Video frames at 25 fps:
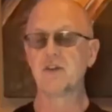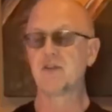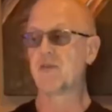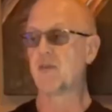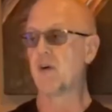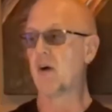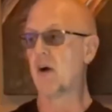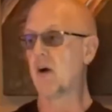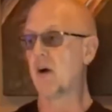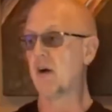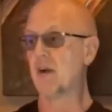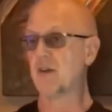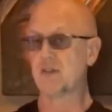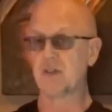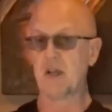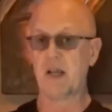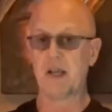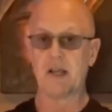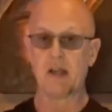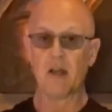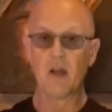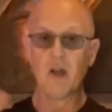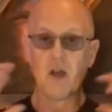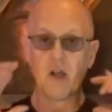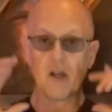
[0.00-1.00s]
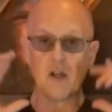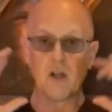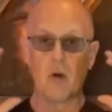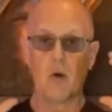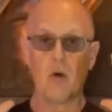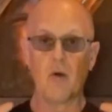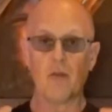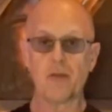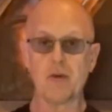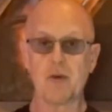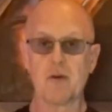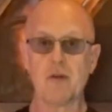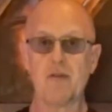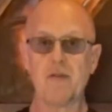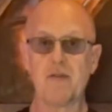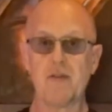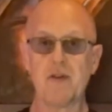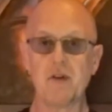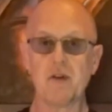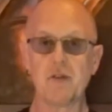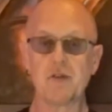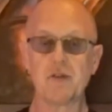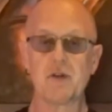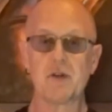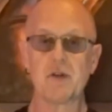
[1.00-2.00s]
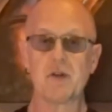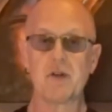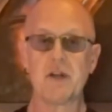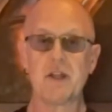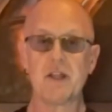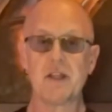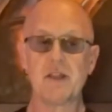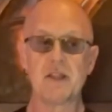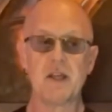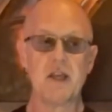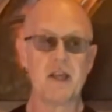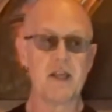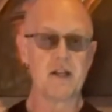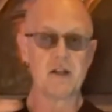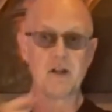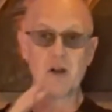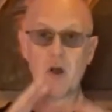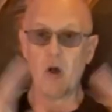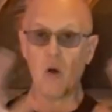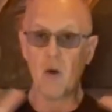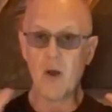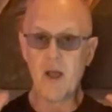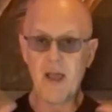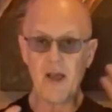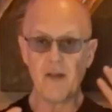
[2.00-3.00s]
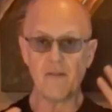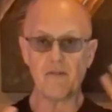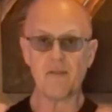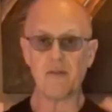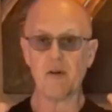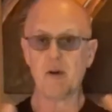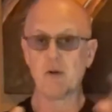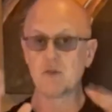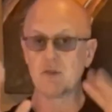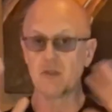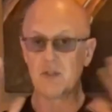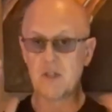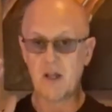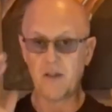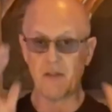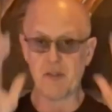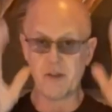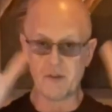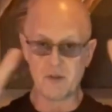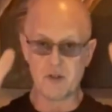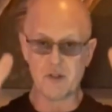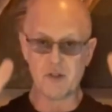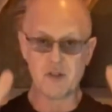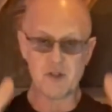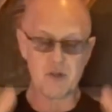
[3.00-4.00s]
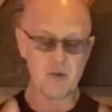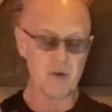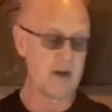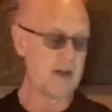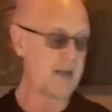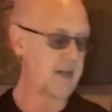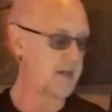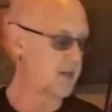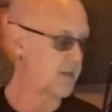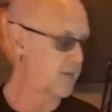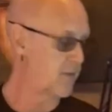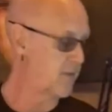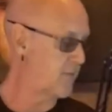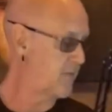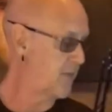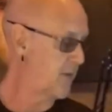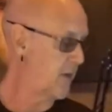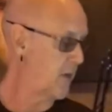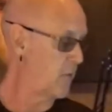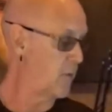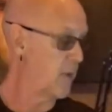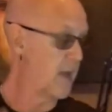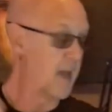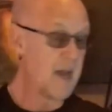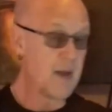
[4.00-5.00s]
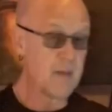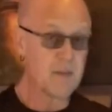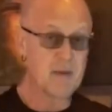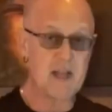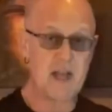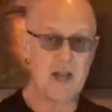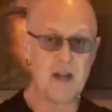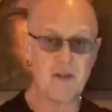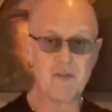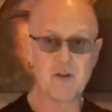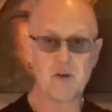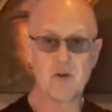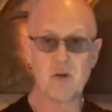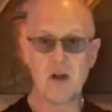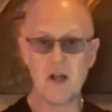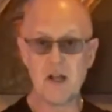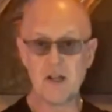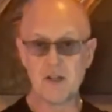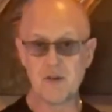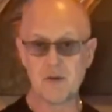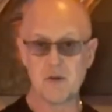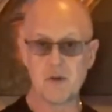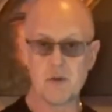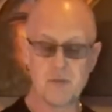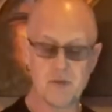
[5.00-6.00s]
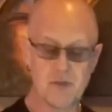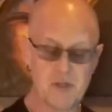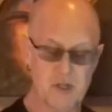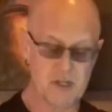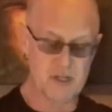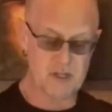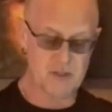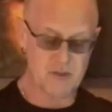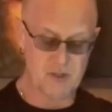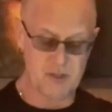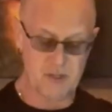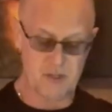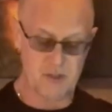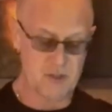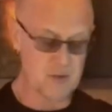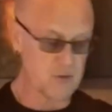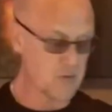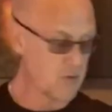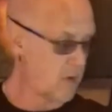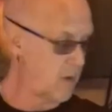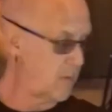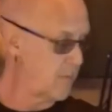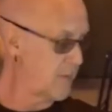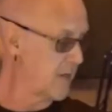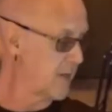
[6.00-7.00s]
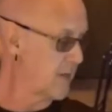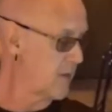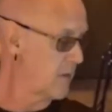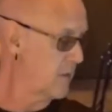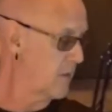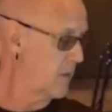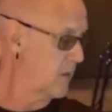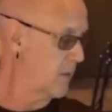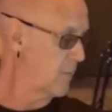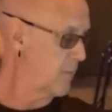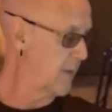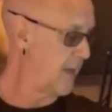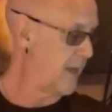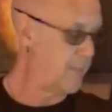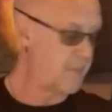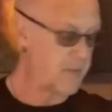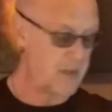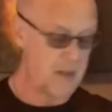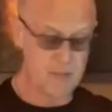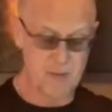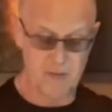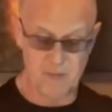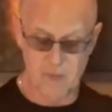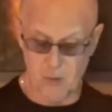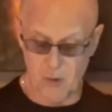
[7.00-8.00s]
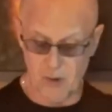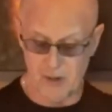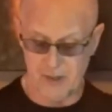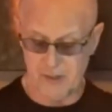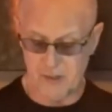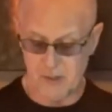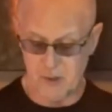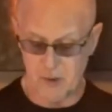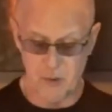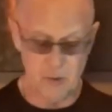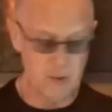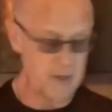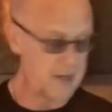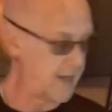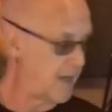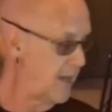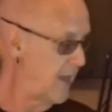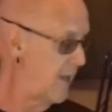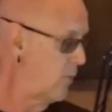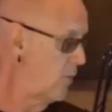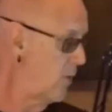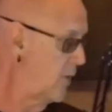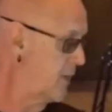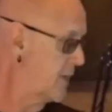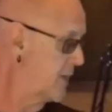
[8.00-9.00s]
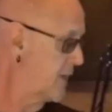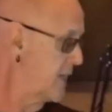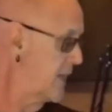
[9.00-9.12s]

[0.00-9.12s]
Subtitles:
far as like going through a filter or anything. No headphones, nothing. Just straight into the phone, kind of across the room so you can see the drum here a little bit. And before I do it, I want you